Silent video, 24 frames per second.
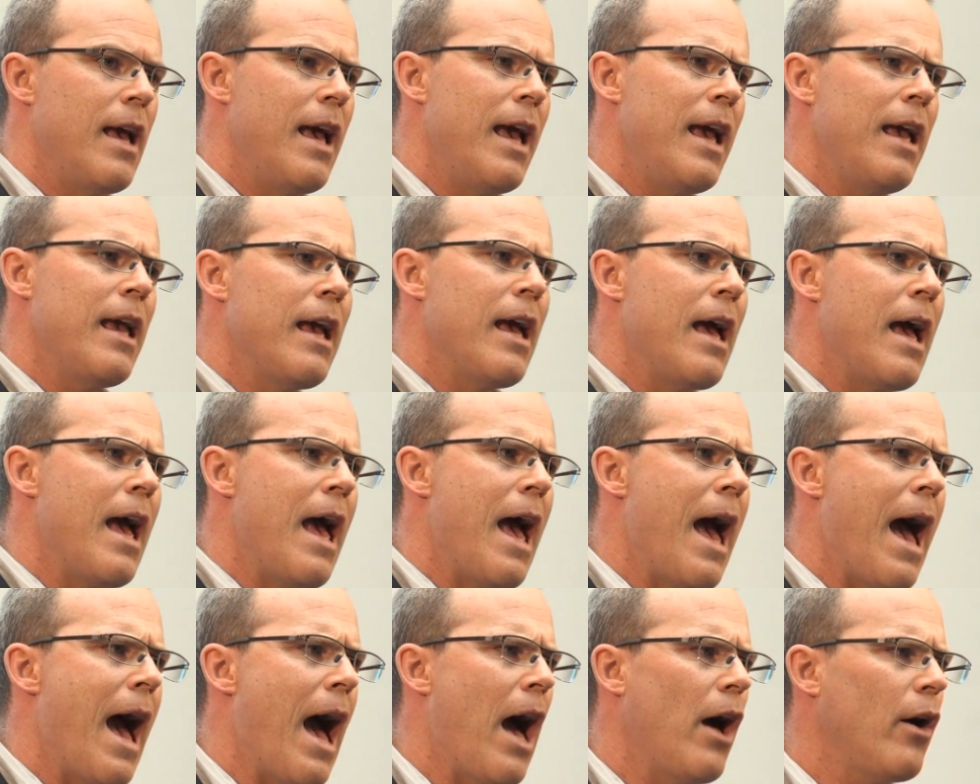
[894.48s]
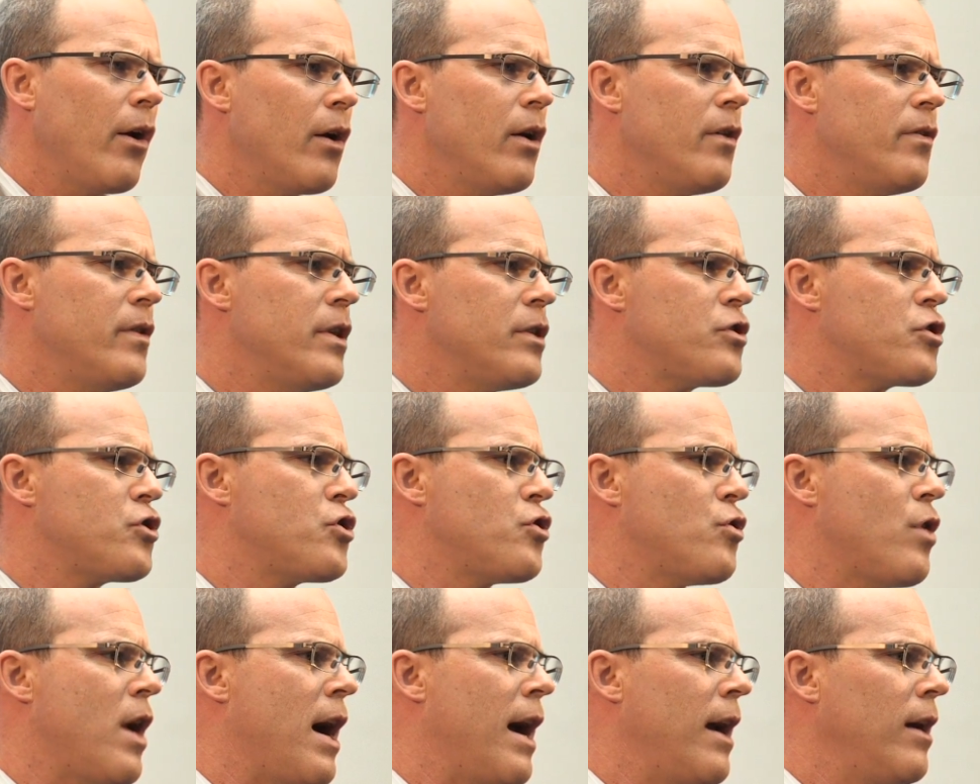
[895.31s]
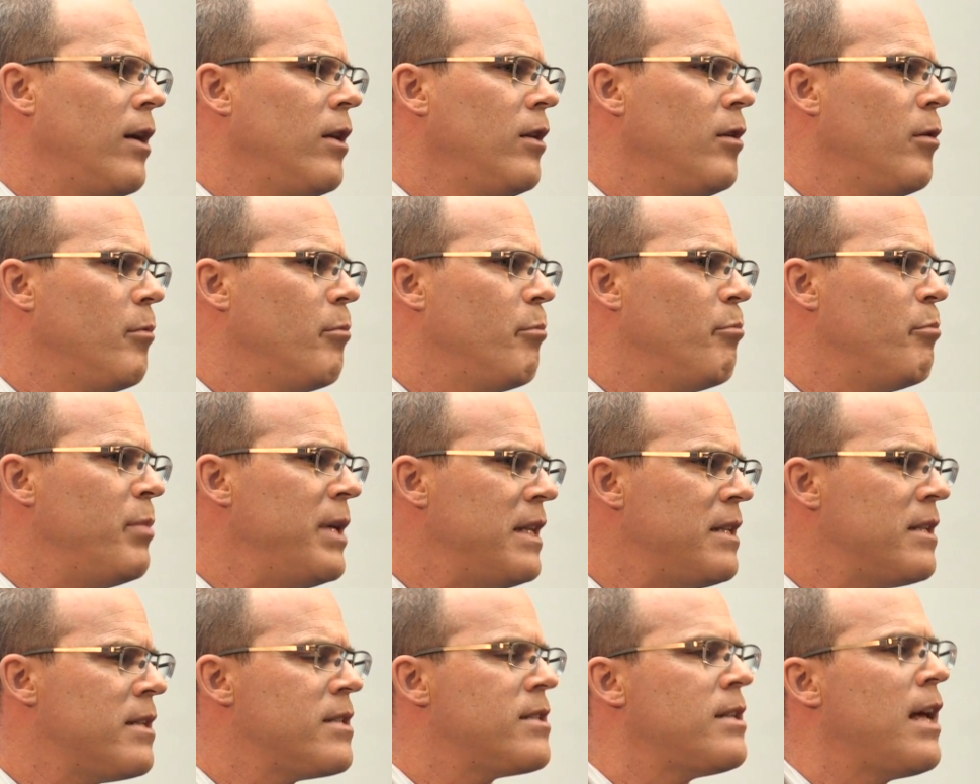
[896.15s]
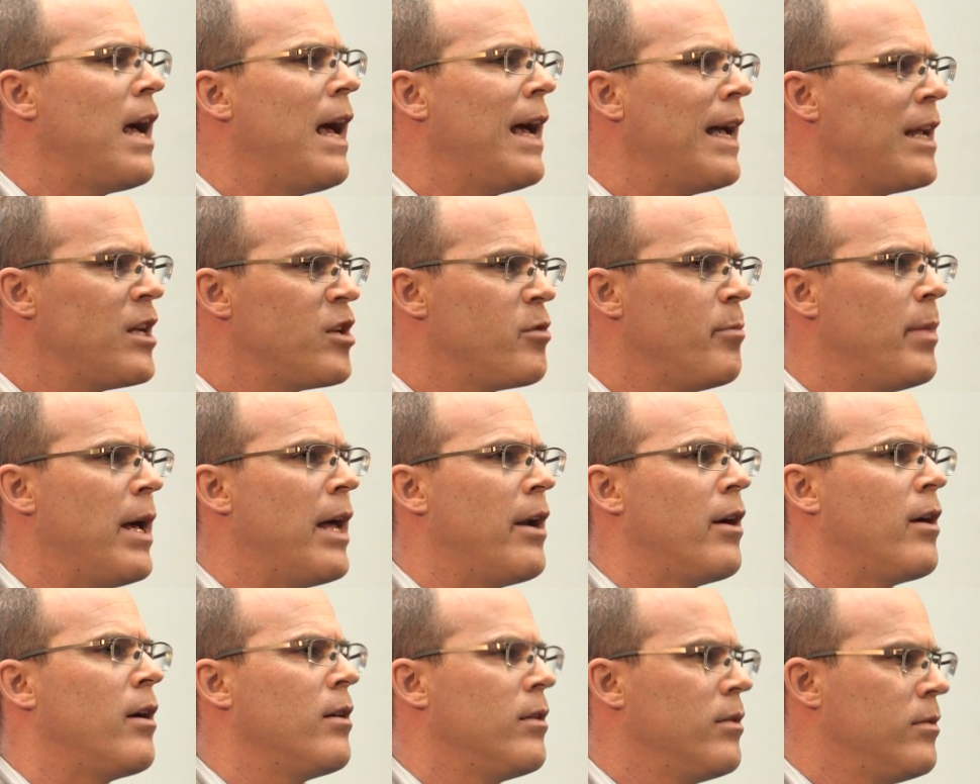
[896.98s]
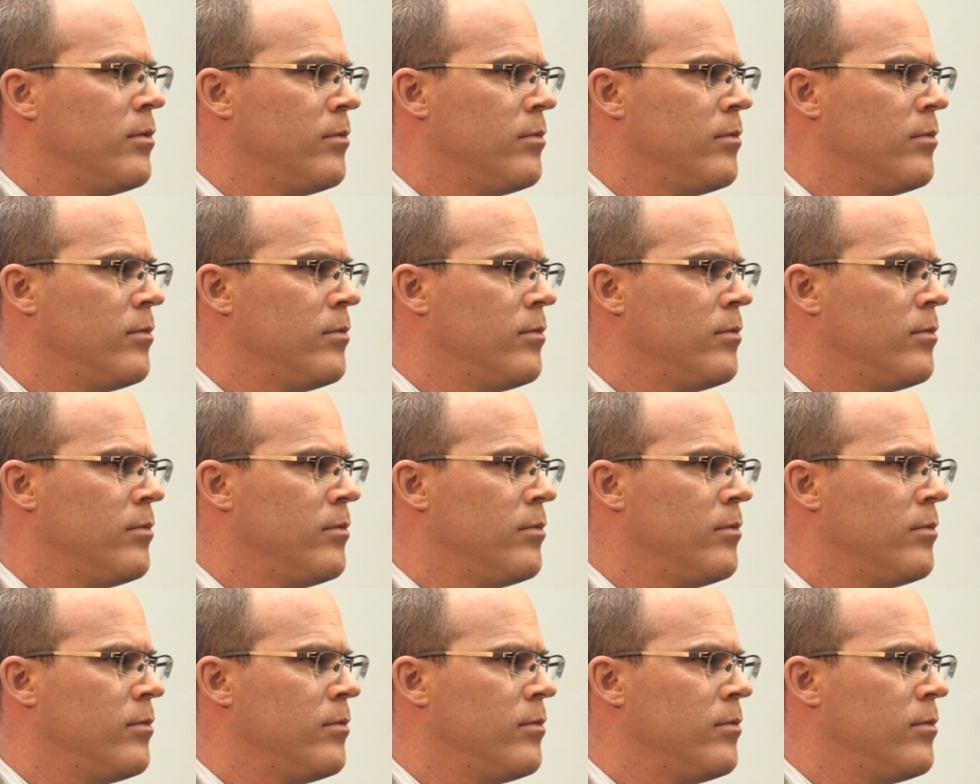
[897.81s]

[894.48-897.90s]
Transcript: hey, how could this trial be designed better?